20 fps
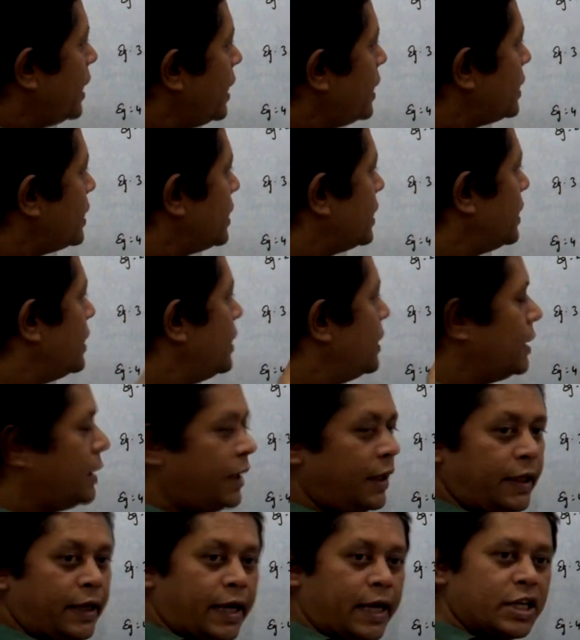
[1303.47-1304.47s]
case,
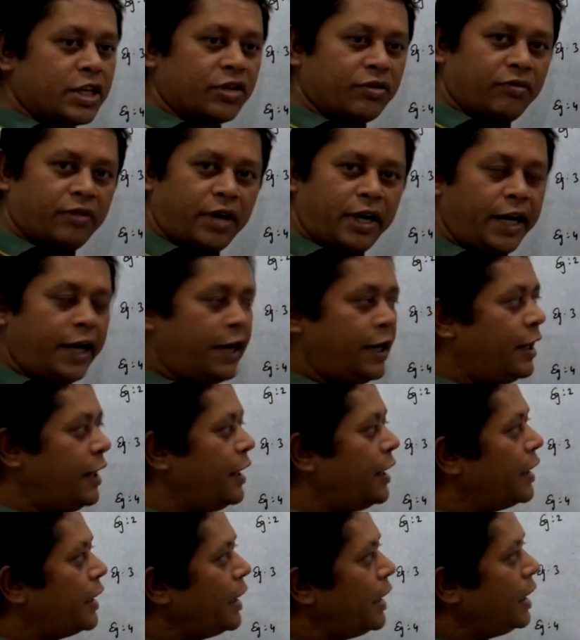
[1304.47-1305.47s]
theta is 180
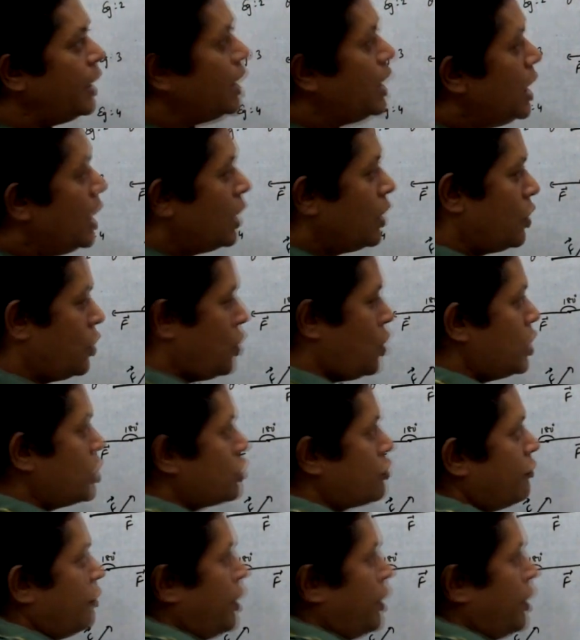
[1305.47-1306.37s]
degree, cos